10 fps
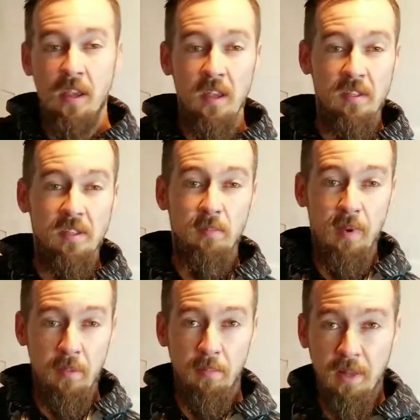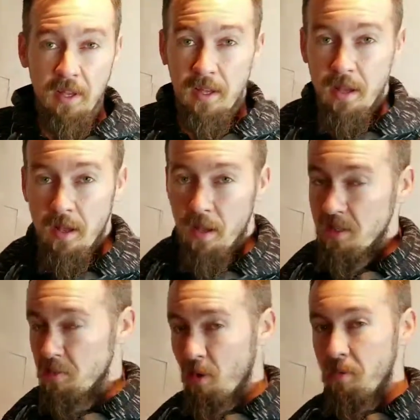is the bent blade. I
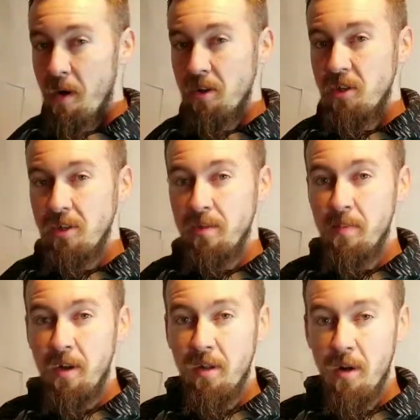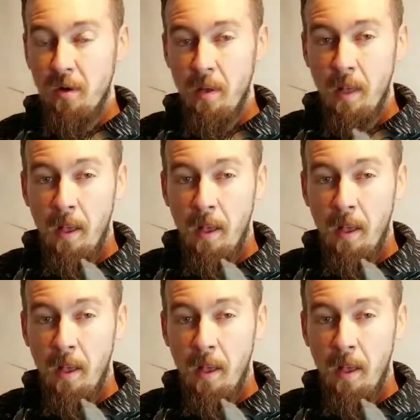spoke about it just a minute ago,